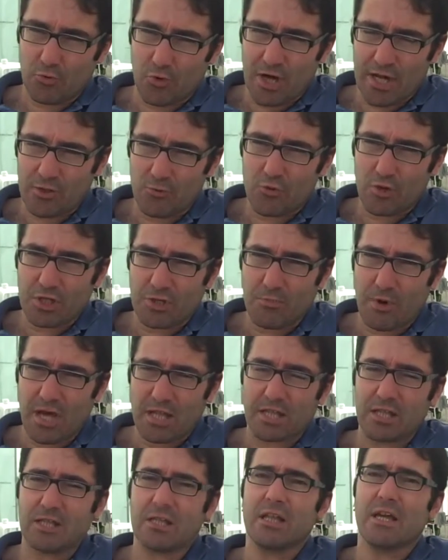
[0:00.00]
wine was
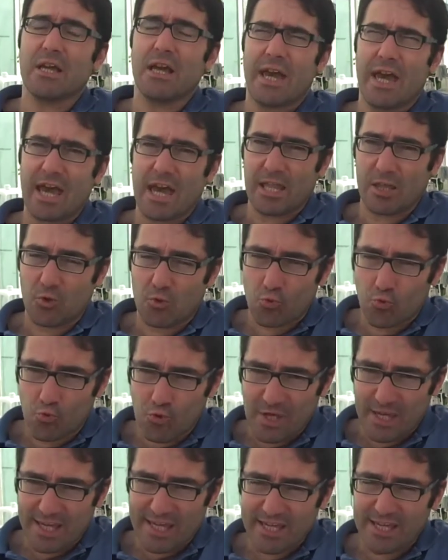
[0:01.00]
bottled, and
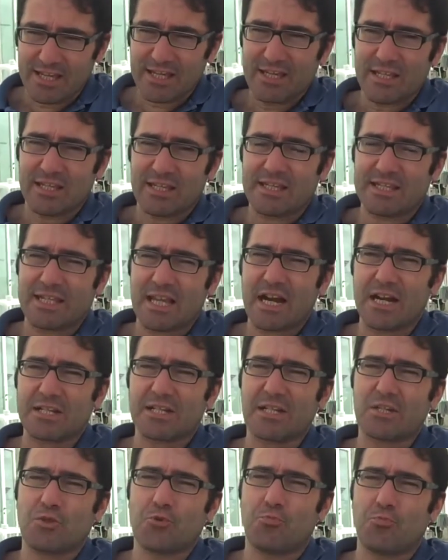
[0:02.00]
we
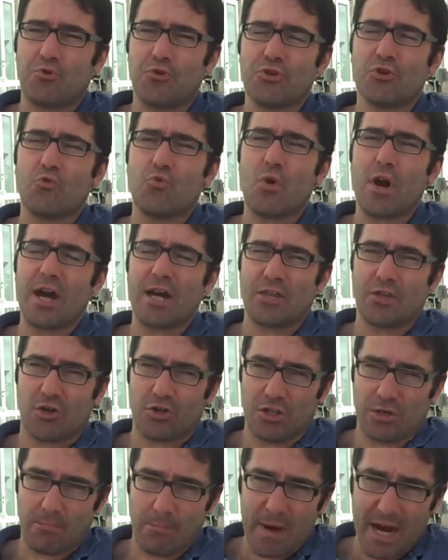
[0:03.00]
started to put the wine
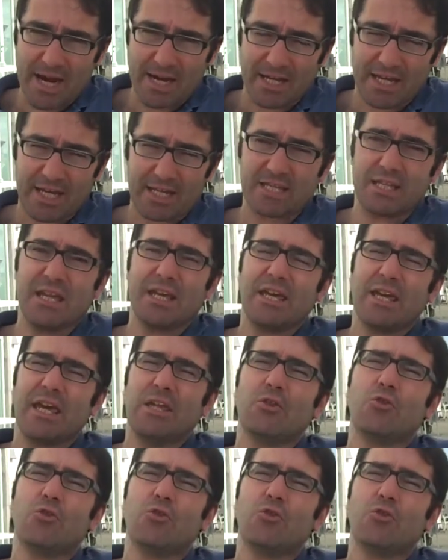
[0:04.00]
on the market in